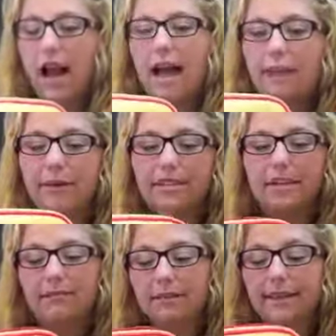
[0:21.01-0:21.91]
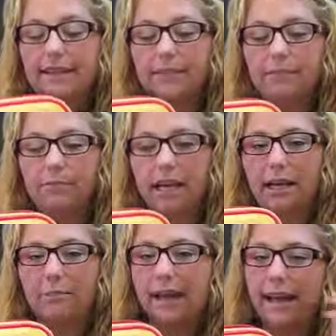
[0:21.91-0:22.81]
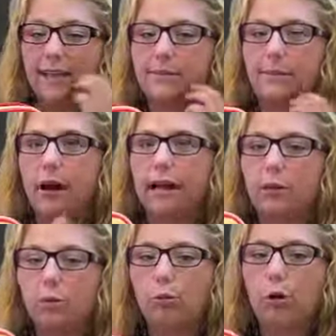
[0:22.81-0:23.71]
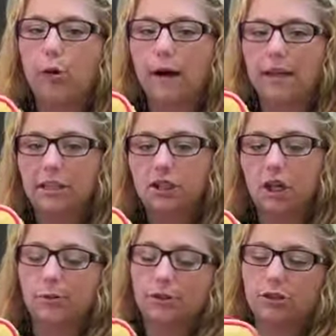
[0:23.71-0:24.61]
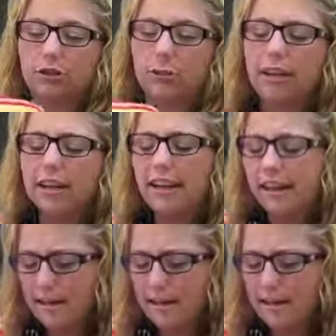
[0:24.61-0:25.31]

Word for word: I picked up this makeup case by Quo at Shoppers Drug Mart.